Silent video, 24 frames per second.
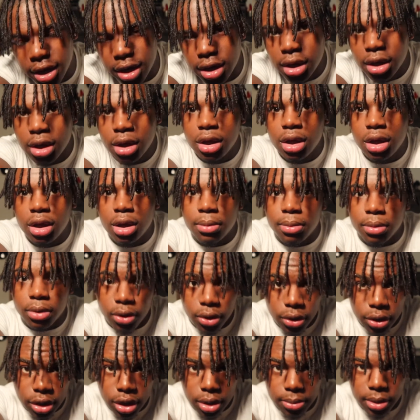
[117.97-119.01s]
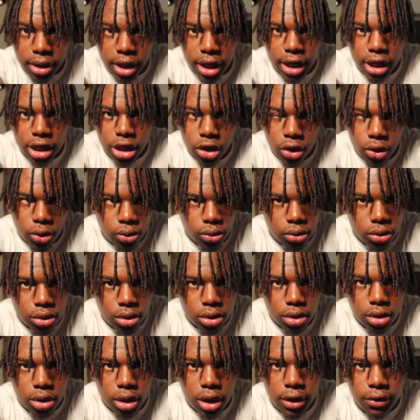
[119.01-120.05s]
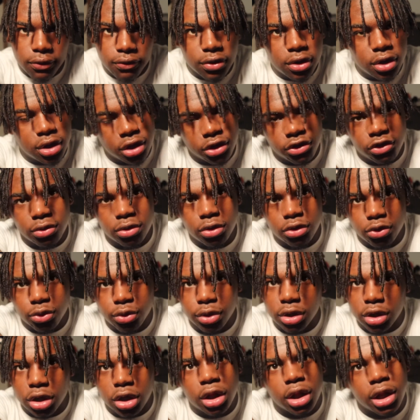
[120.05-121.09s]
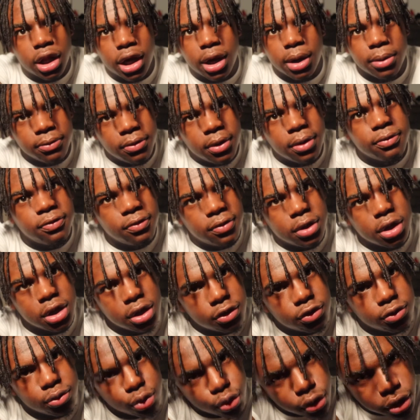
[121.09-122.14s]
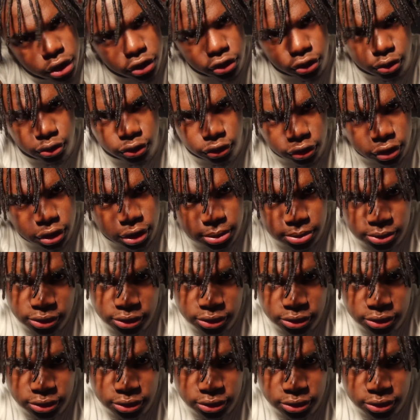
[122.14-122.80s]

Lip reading: I'm gonna go in there and be like, yo, I'm finna get some drink. Yeah, like, I'm finna get some grape juice, you know what I'm